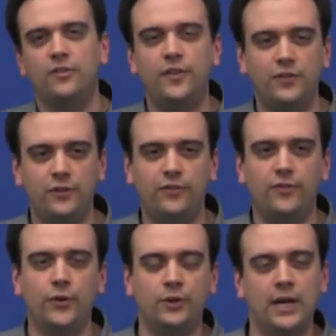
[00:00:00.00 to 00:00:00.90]
50
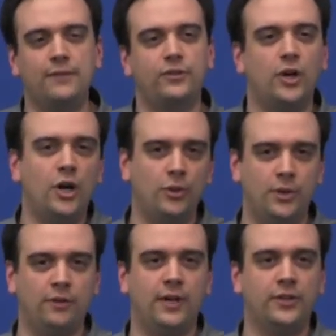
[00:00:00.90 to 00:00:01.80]
photographs all
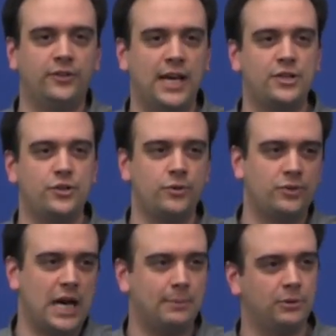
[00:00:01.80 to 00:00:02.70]
the way around the
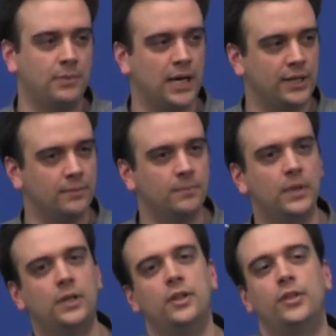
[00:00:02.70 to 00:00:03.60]
statue, top to bottom,
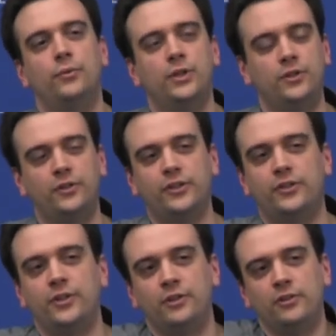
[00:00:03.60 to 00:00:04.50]

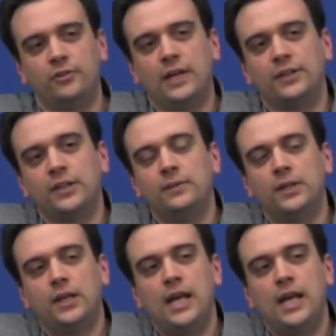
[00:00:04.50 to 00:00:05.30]
360 degrees around it.